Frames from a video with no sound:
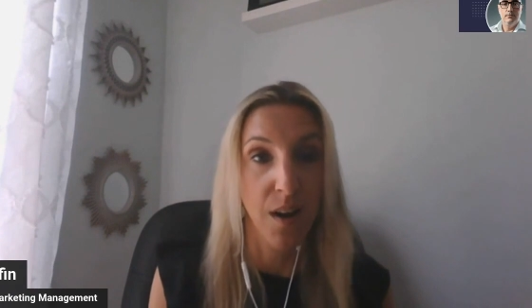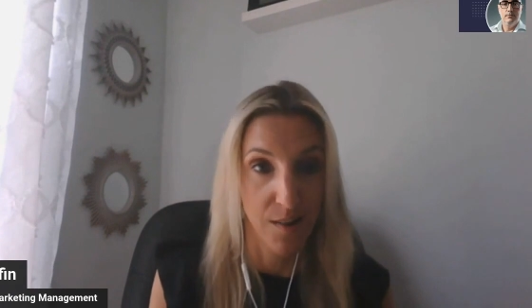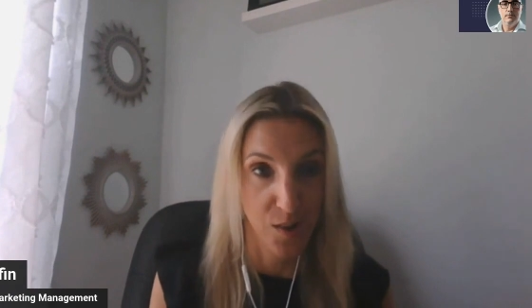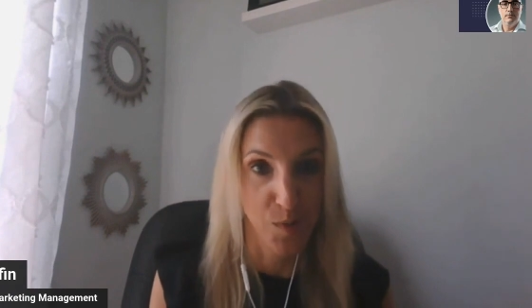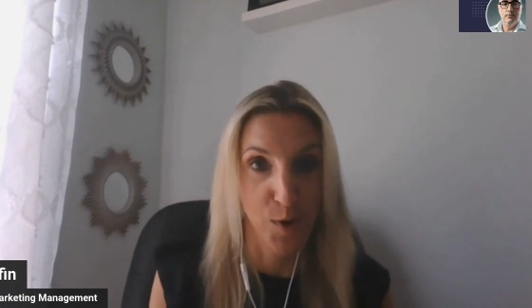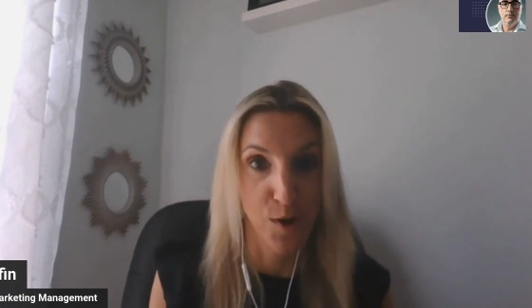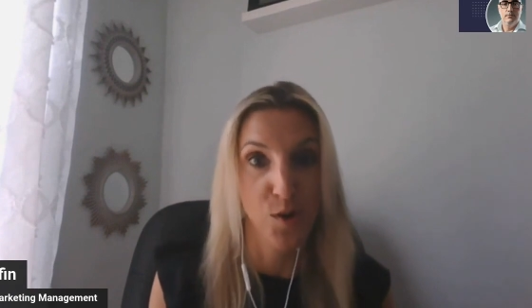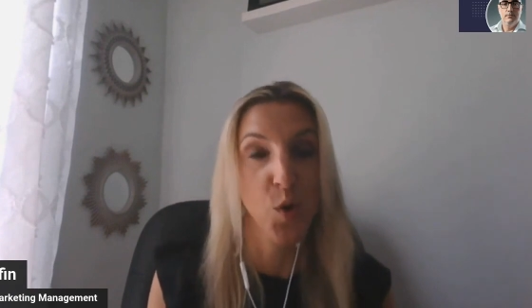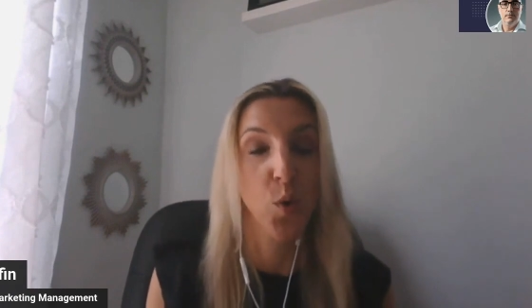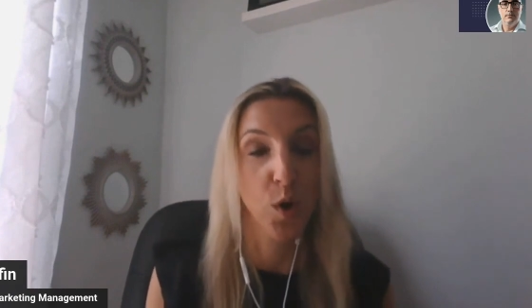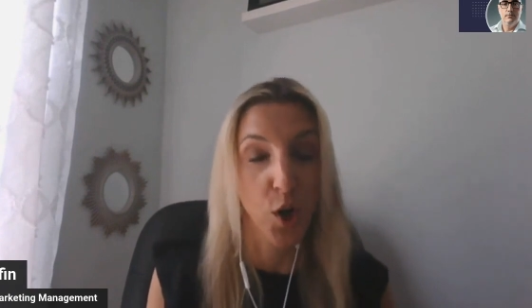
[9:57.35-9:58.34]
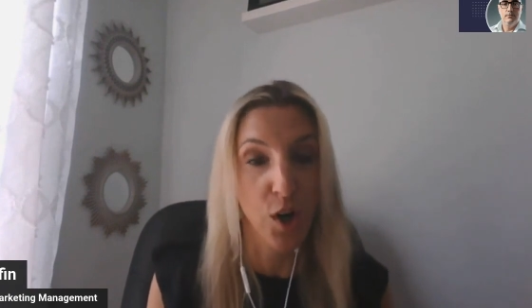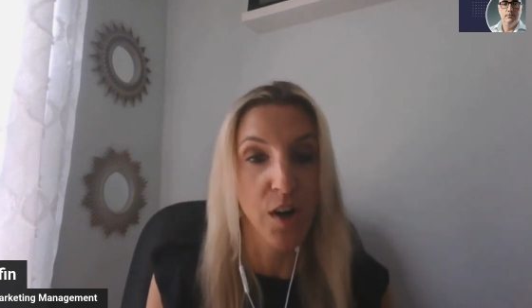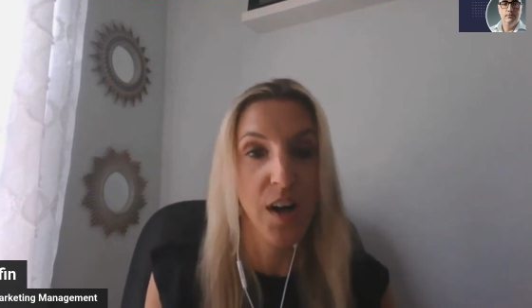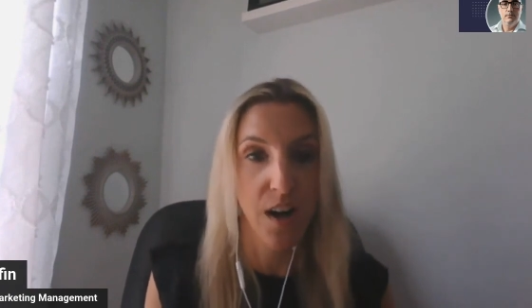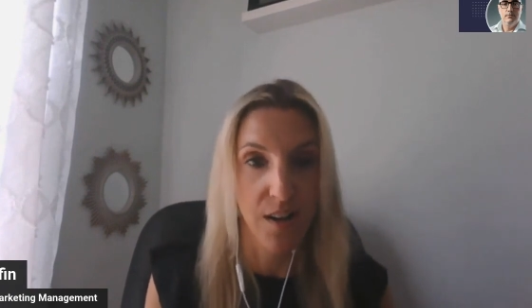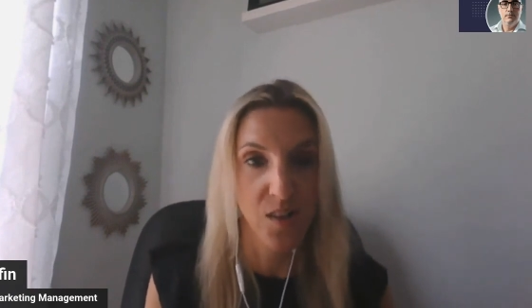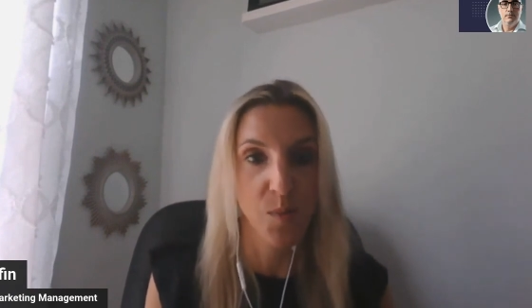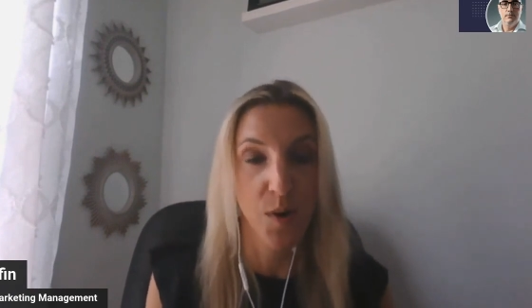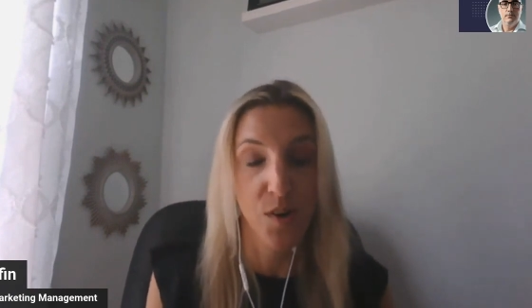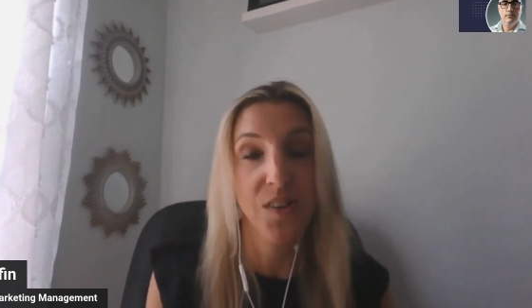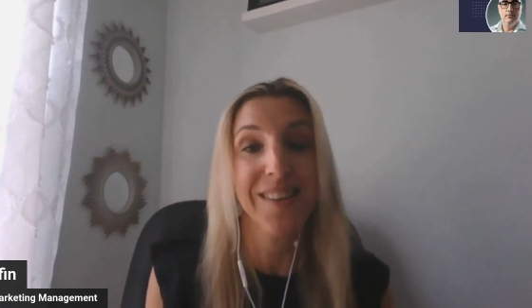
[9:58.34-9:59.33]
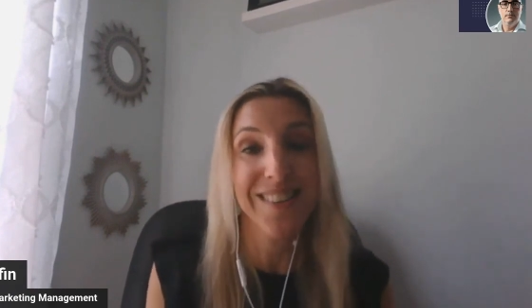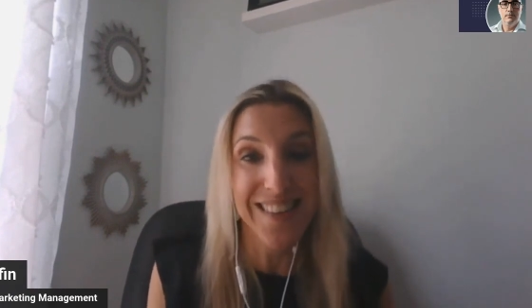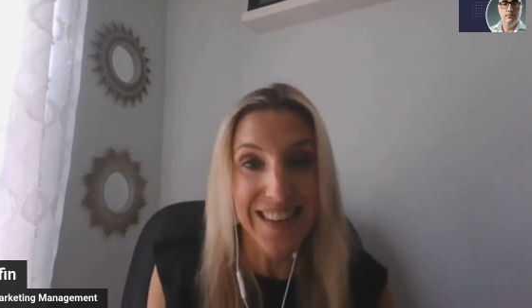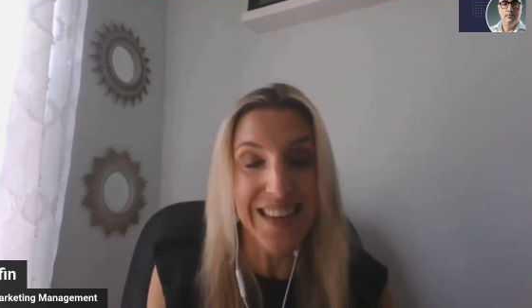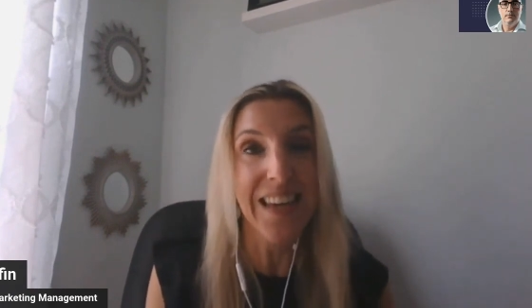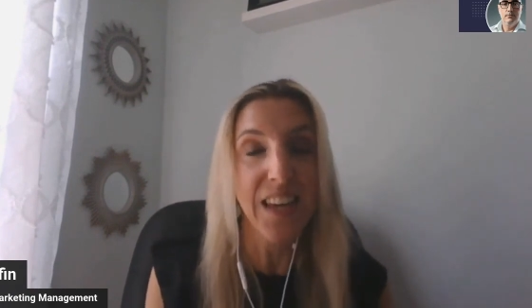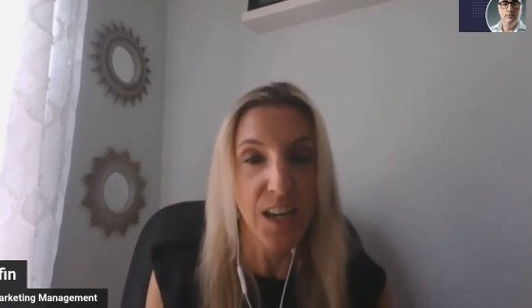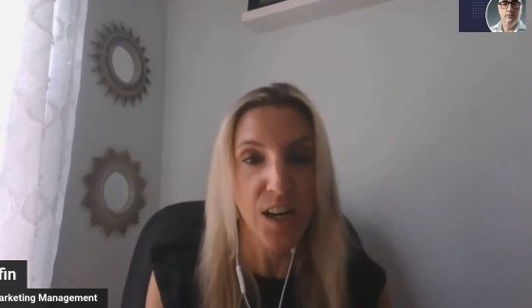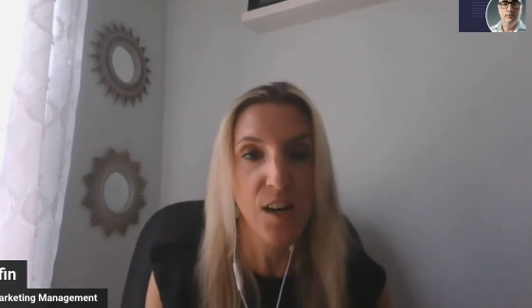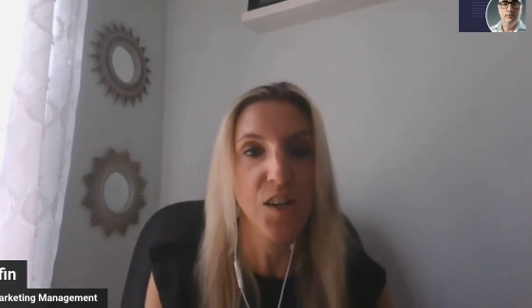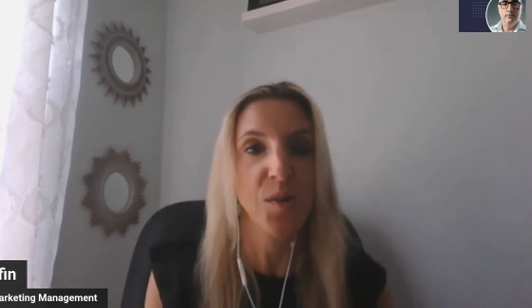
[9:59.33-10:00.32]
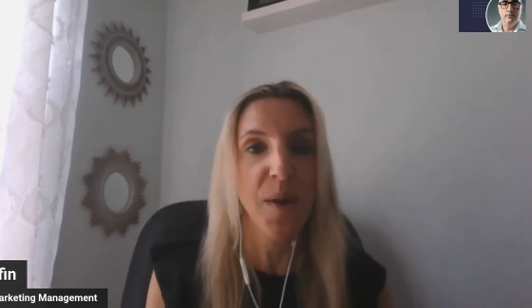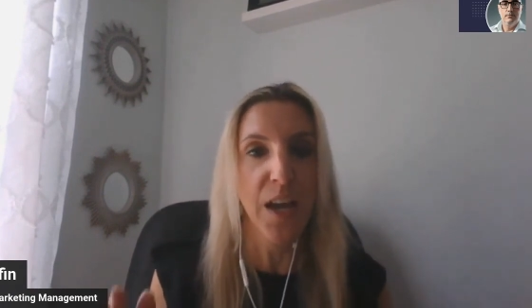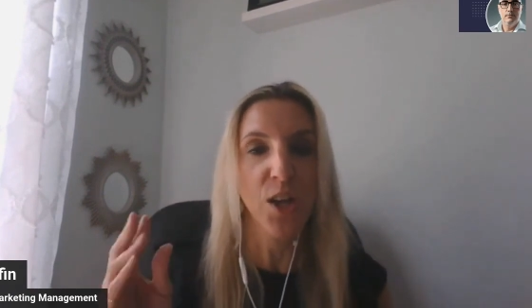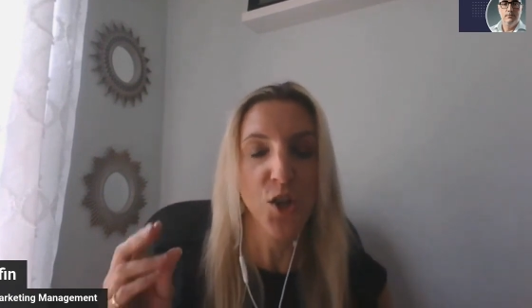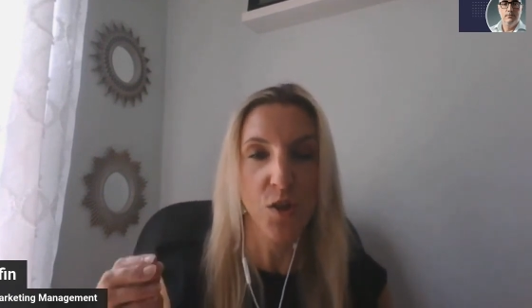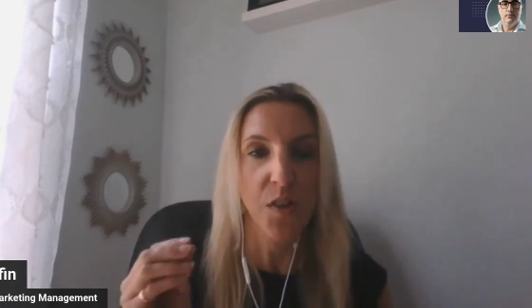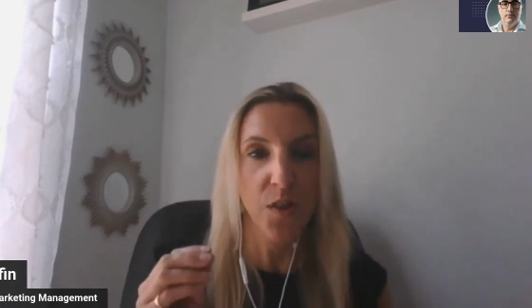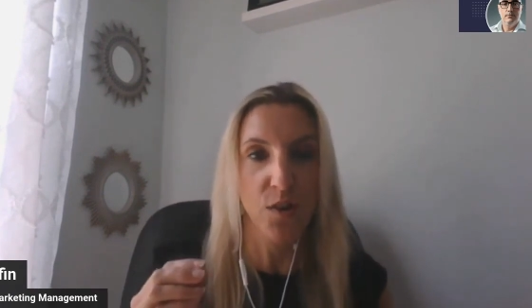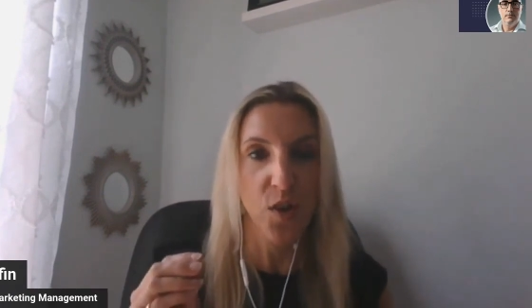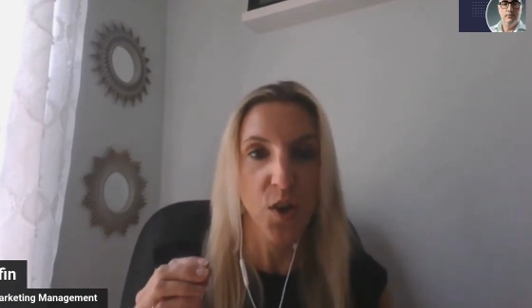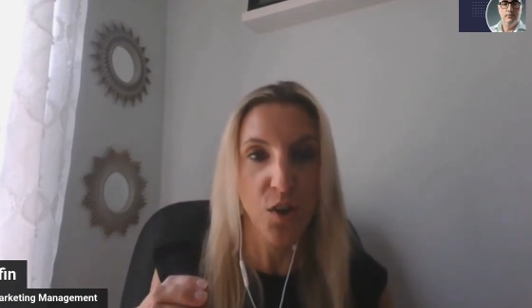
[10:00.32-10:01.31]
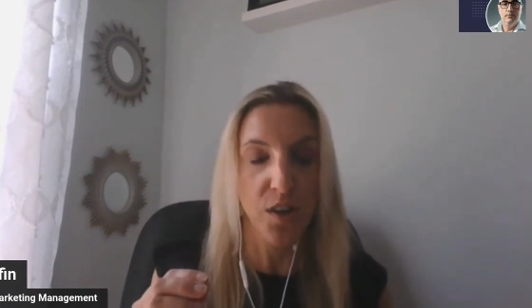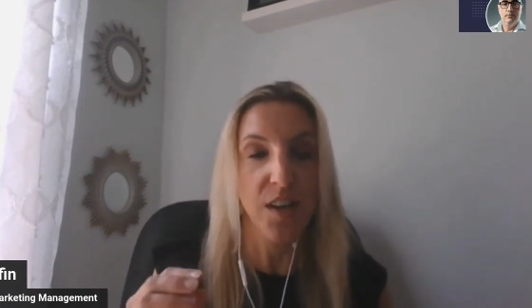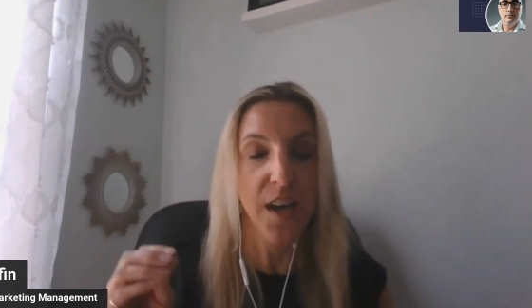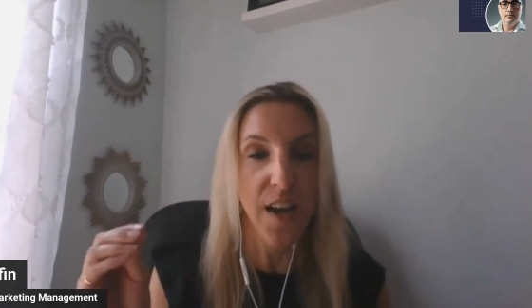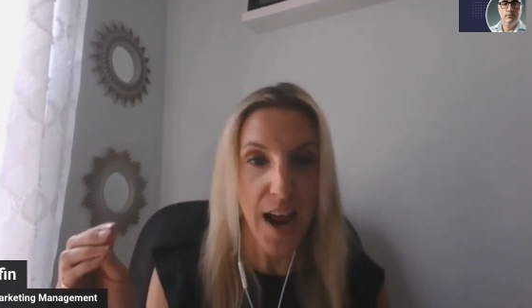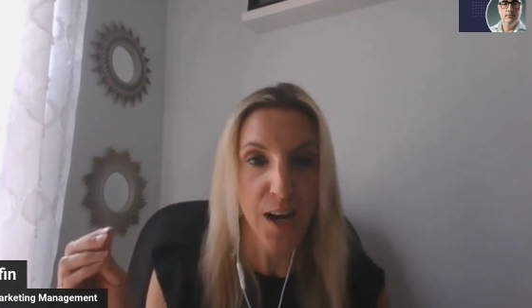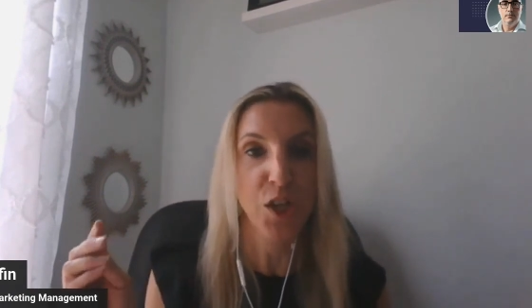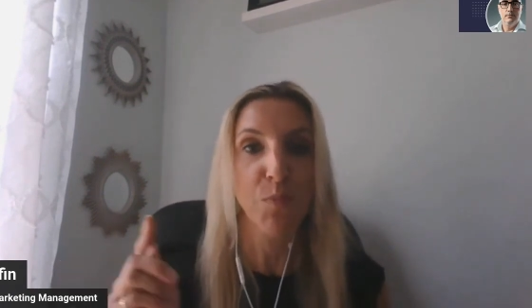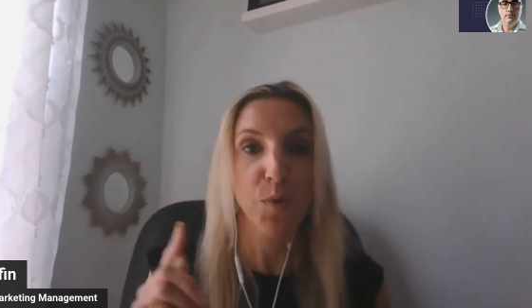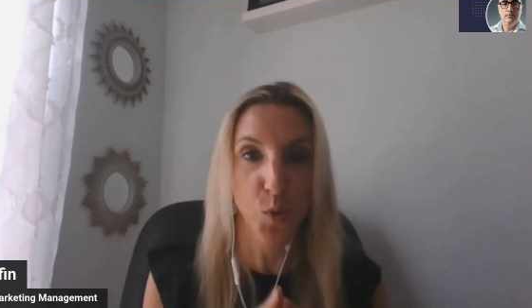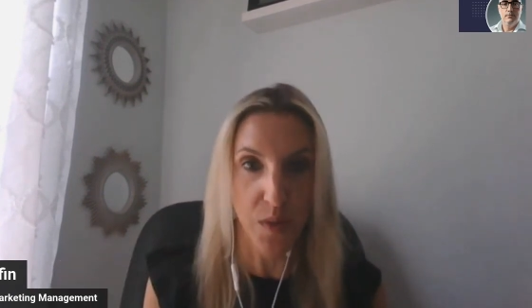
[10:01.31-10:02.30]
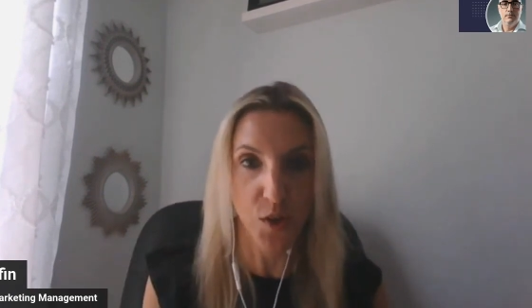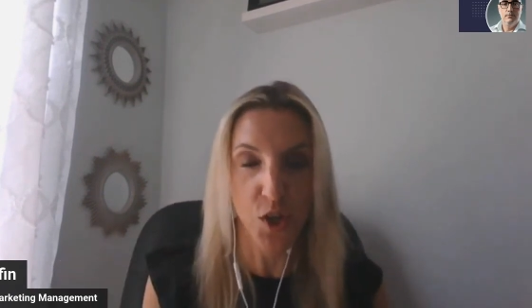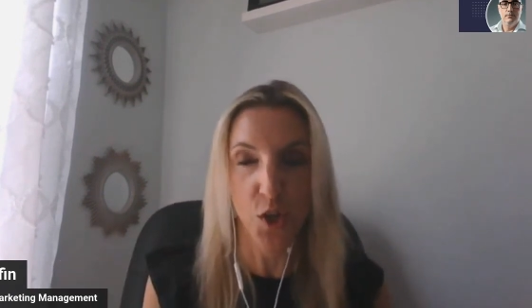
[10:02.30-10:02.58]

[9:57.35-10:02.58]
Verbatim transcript: customers or current customers is key here to making sure that there's a good connection between the